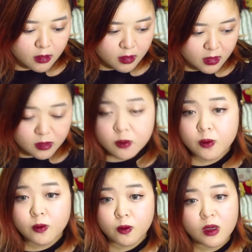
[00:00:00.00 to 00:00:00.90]
that's
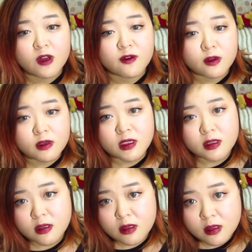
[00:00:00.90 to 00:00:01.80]
one of the
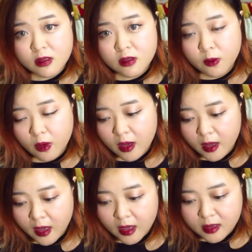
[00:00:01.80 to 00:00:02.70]
reasons why
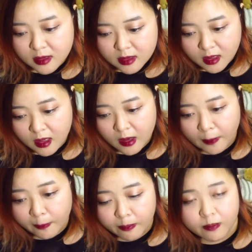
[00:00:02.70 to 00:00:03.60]
I say
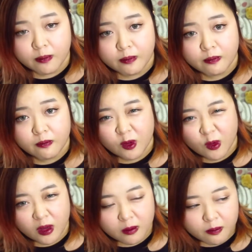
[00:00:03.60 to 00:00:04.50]
I'm
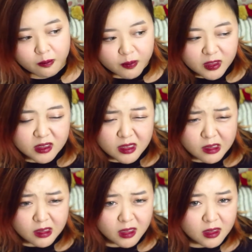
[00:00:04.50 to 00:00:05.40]
quite
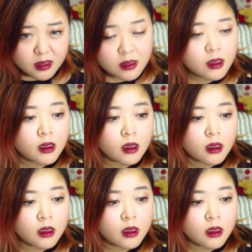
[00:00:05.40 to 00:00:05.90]
busy I guess